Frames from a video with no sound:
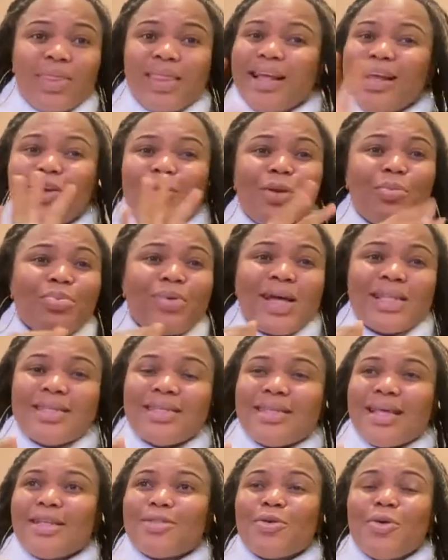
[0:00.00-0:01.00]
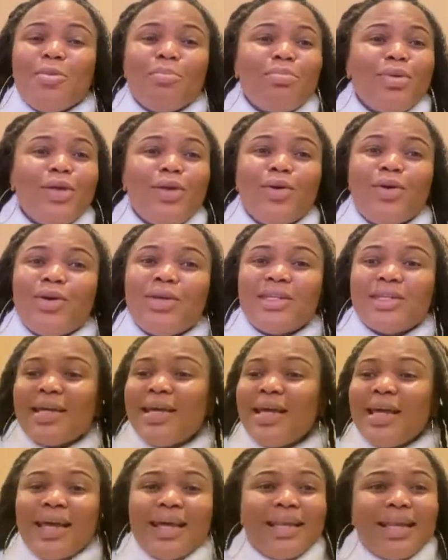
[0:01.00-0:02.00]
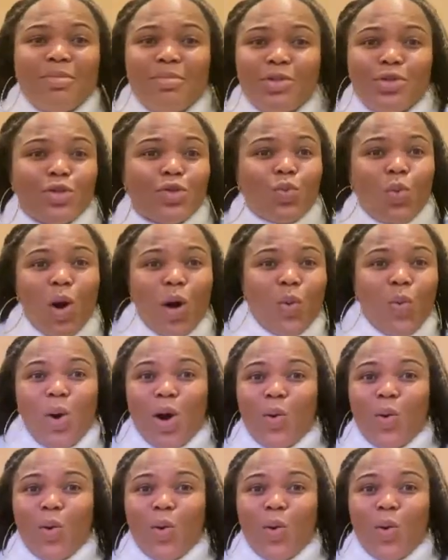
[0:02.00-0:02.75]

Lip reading: A lot of practice has gone beyond, let me just work.